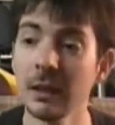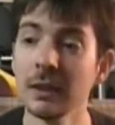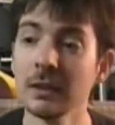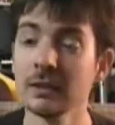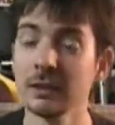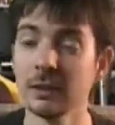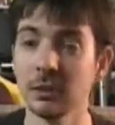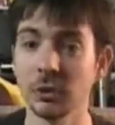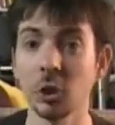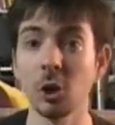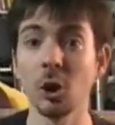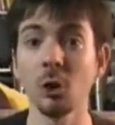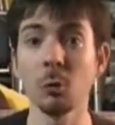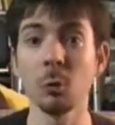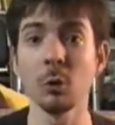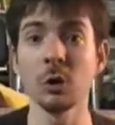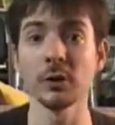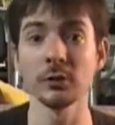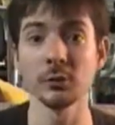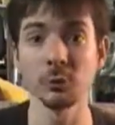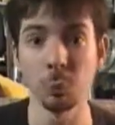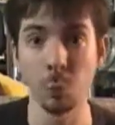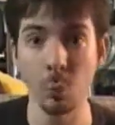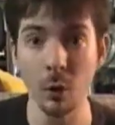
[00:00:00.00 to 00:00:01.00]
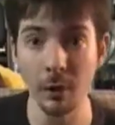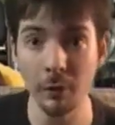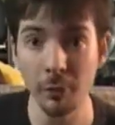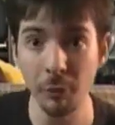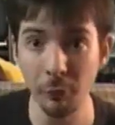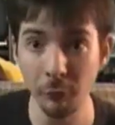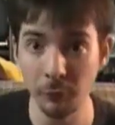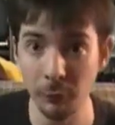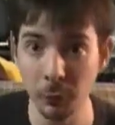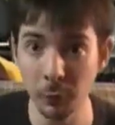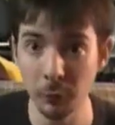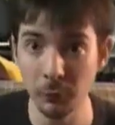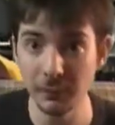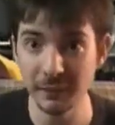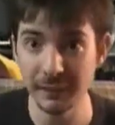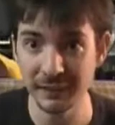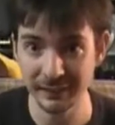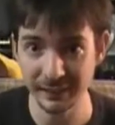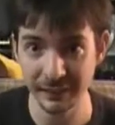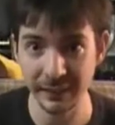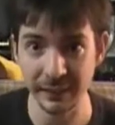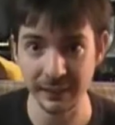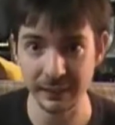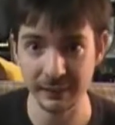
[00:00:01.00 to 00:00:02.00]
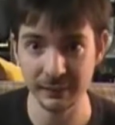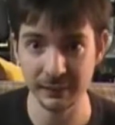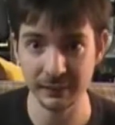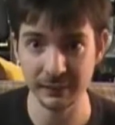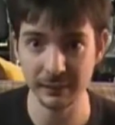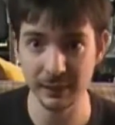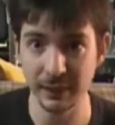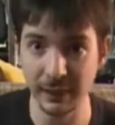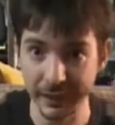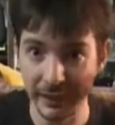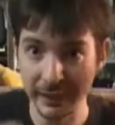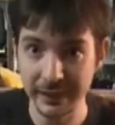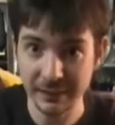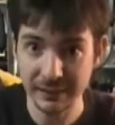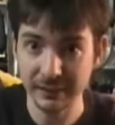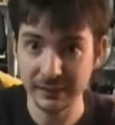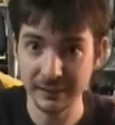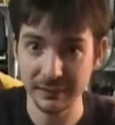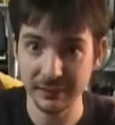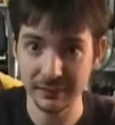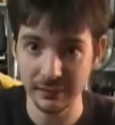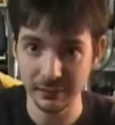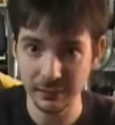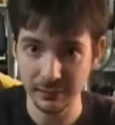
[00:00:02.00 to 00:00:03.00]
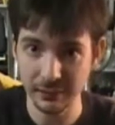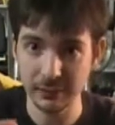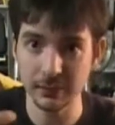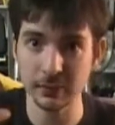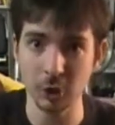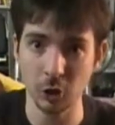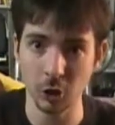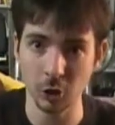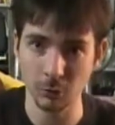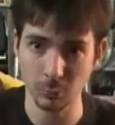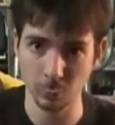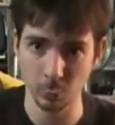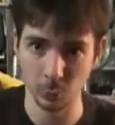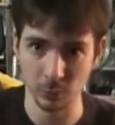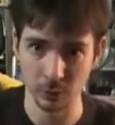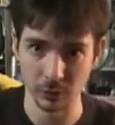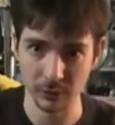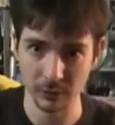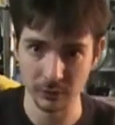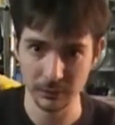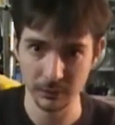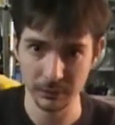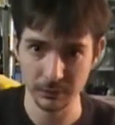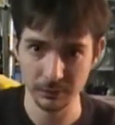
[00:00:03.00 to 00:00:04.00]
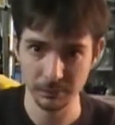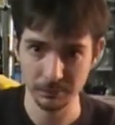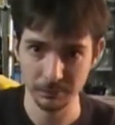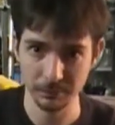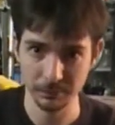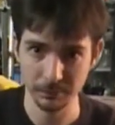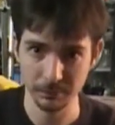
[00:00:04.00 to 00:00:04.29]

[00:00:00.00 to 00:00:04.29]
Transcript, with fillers: Star Wars 1 through 6 is Star Wars.